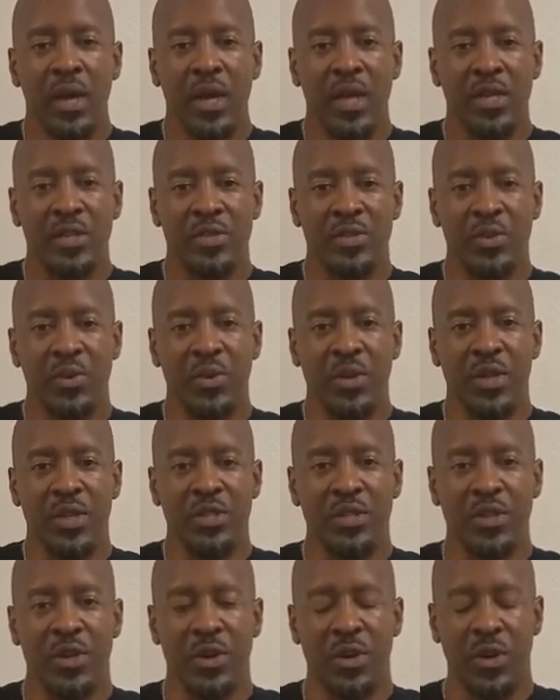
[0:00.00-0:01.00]
As soon
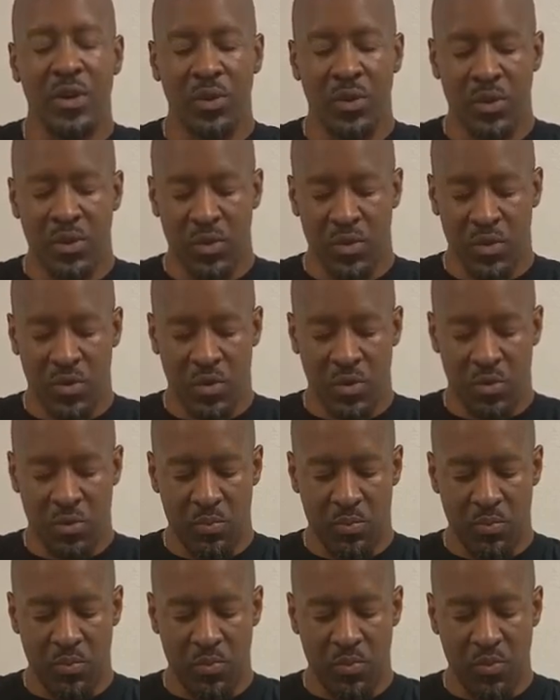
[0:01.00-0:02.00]
as your
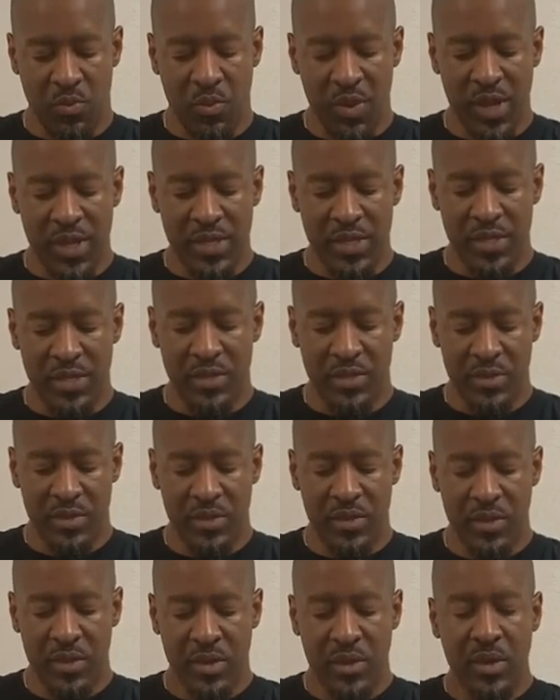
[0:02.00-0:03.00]
wrist
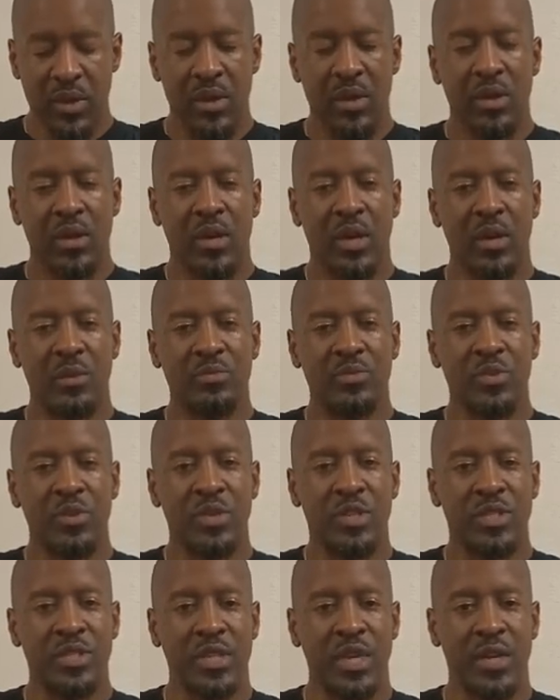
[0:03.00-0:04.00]
comes to the
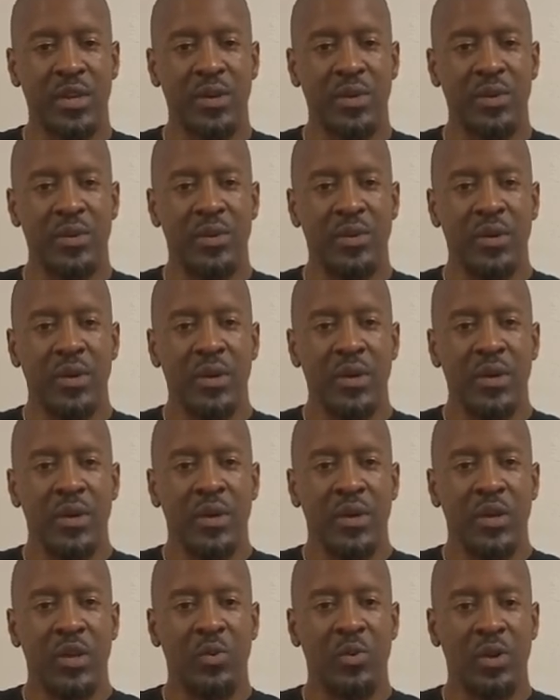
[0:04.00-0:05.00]
center,
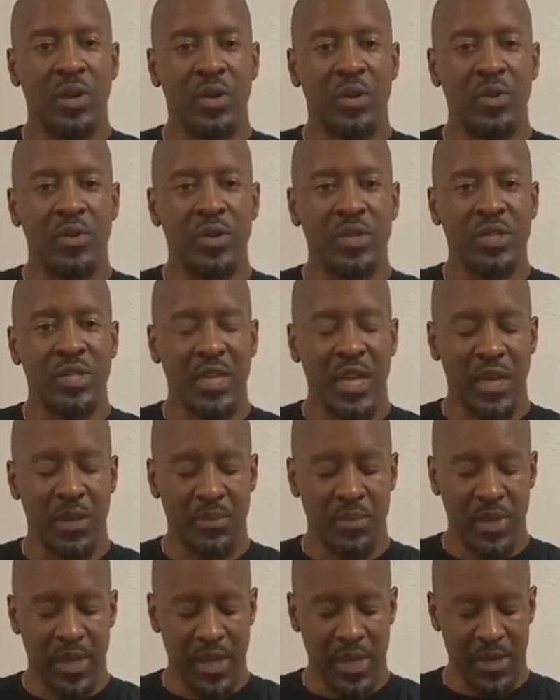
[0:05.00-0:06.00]
you want to do the
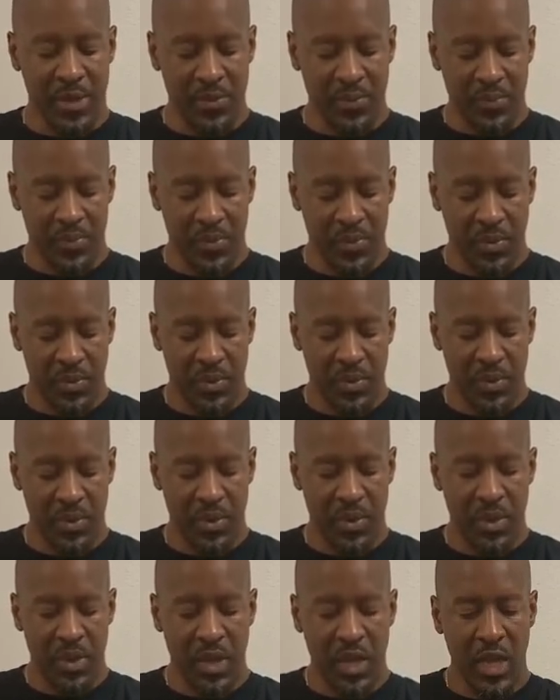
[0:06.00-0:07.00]
same thing
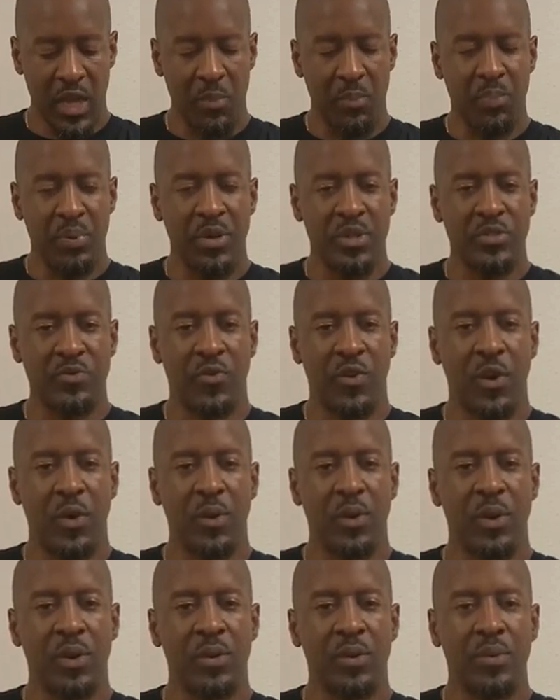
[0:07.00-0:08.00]
and push
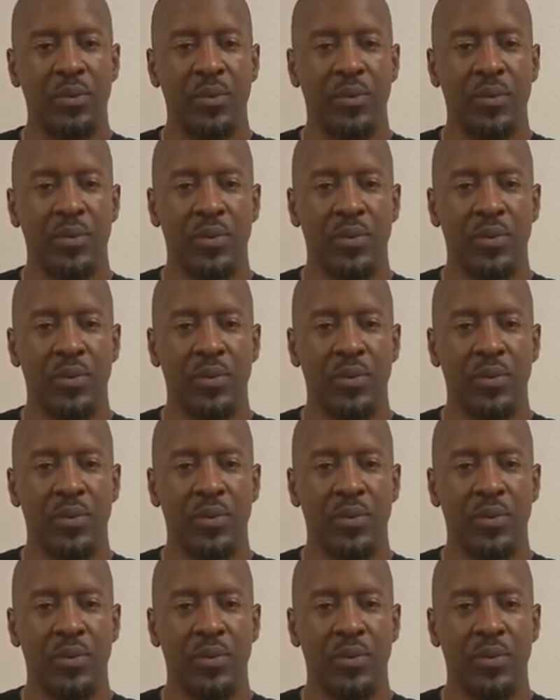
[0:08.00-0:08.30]
forward.